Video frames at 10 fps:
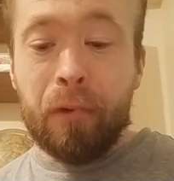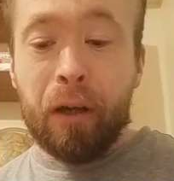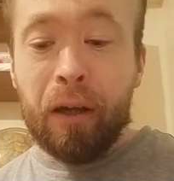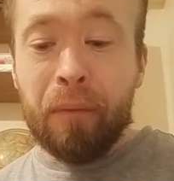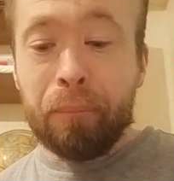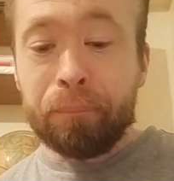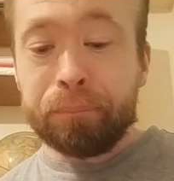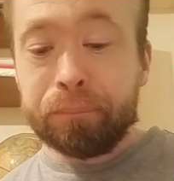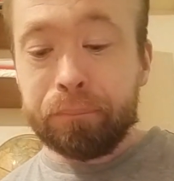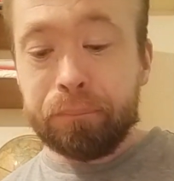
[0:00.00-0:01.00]
Um,
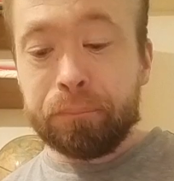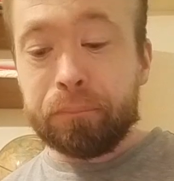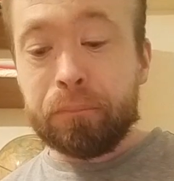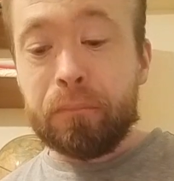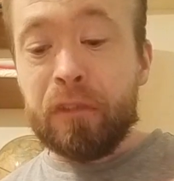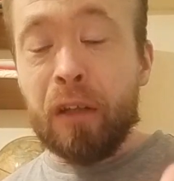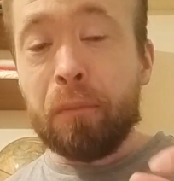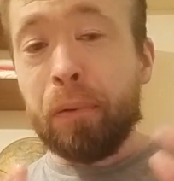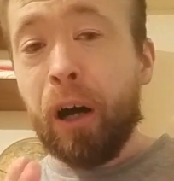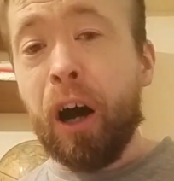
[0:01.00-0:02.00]

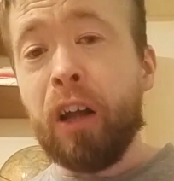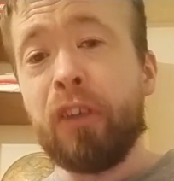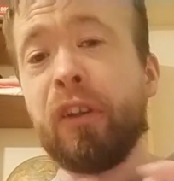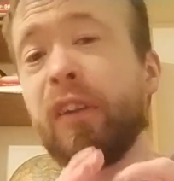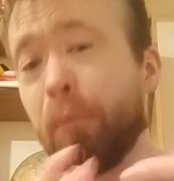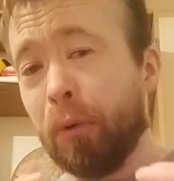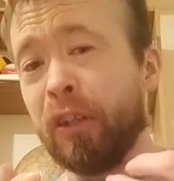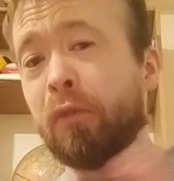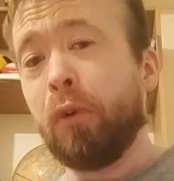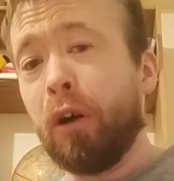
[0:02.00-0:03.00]
but Ireland are number
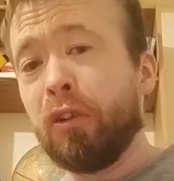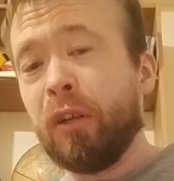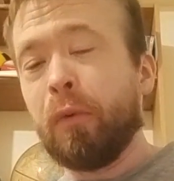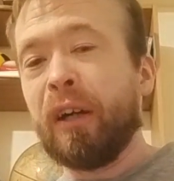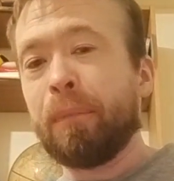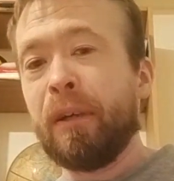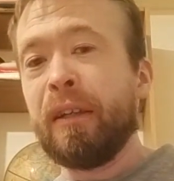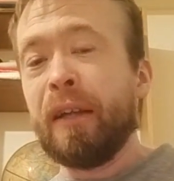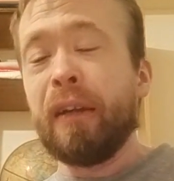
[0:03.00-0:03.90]
one in the world at rugby,